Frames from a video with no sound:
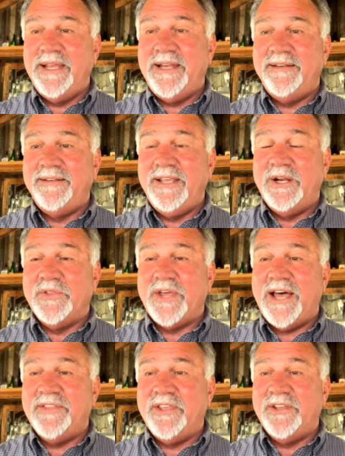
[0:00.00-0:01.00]
mean, you
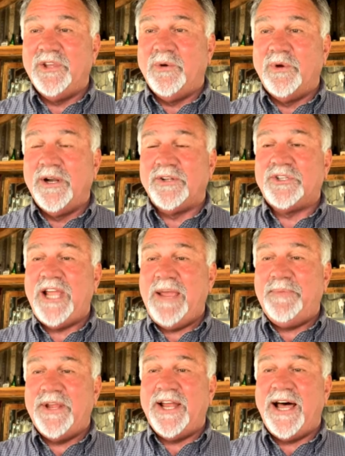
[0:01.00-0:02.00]
know, the, the, world
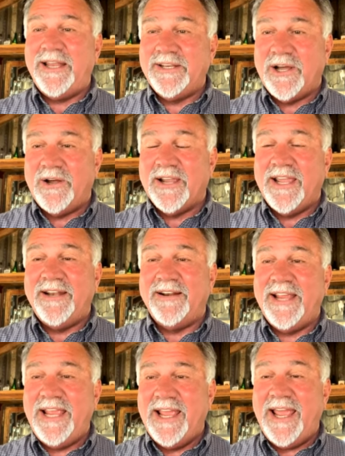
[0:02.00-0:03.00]
champion hot dog
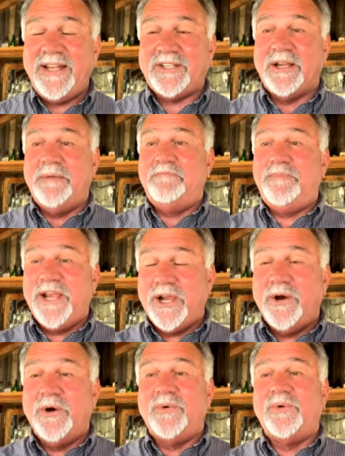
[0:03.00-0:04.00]
eater, he ain't some
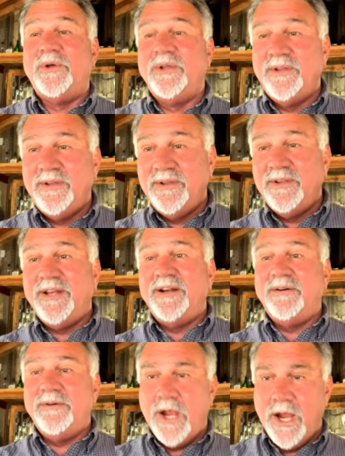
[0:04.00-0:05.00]
big old, you
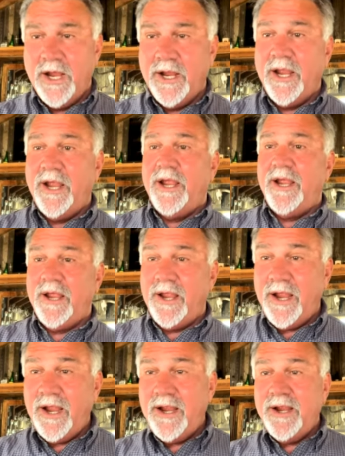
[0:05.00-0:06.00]
know, hey, hey,
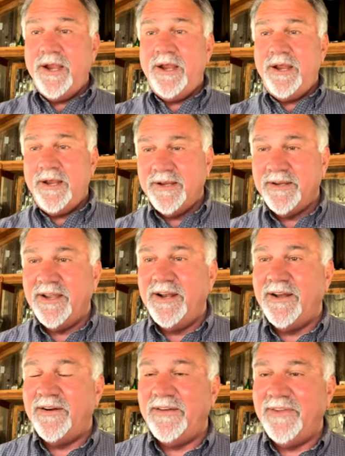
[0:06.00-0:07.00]
hey.
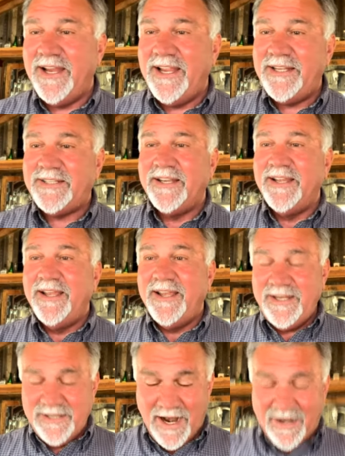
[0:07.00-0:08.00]
You know, I mean, he's, he's
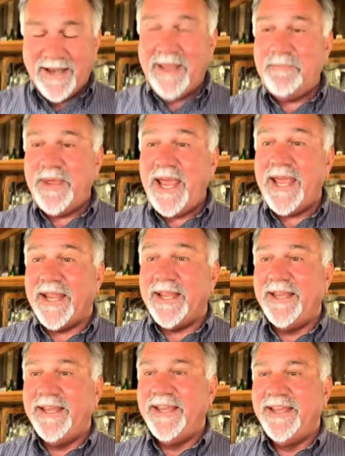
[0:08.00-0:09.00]
not that big.